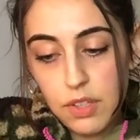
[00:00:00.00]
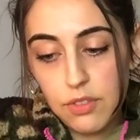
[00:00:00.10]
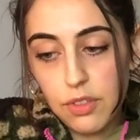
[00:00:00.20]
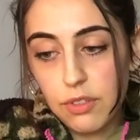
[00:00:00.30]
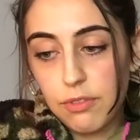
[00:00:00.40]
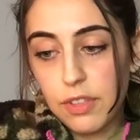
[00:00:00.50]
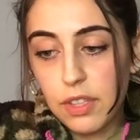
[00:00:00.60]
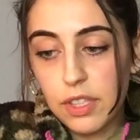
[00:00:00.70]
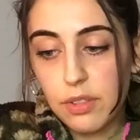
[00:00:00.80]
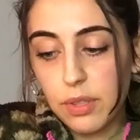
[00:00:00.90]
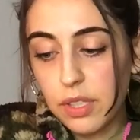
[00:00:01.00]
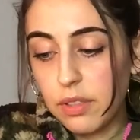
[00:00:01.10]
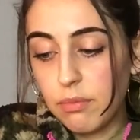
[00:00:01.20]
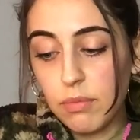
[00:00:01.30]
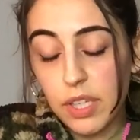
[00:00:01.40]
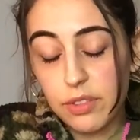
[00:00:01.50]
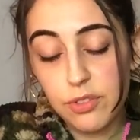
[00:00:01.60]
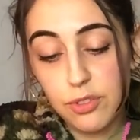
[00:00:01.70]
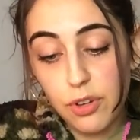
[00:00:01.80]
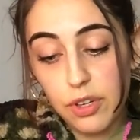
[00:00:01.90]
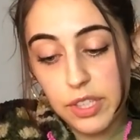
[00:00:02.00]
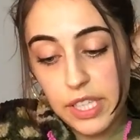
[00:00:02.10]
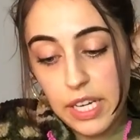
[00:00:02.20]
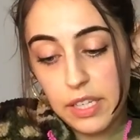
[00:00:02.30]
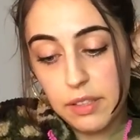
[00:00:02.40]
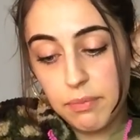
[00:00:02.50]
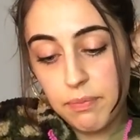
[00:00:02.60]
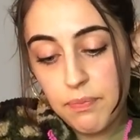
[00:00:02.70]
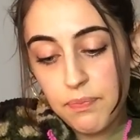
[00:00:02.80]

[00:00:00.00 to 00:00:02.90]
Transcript: so you feel like you can like start again